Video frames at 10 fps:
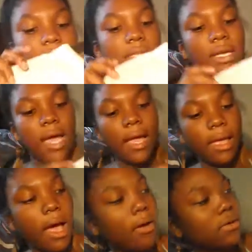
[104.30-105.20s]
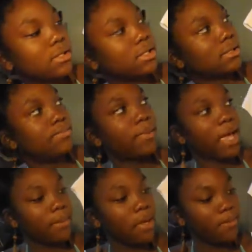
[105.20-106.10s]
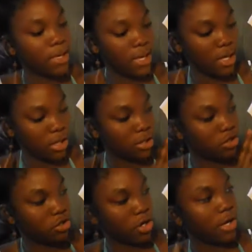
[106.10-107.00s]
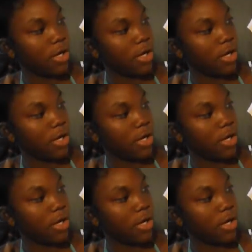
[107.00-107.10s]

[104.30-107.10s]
thing I got was this baby pink shirt,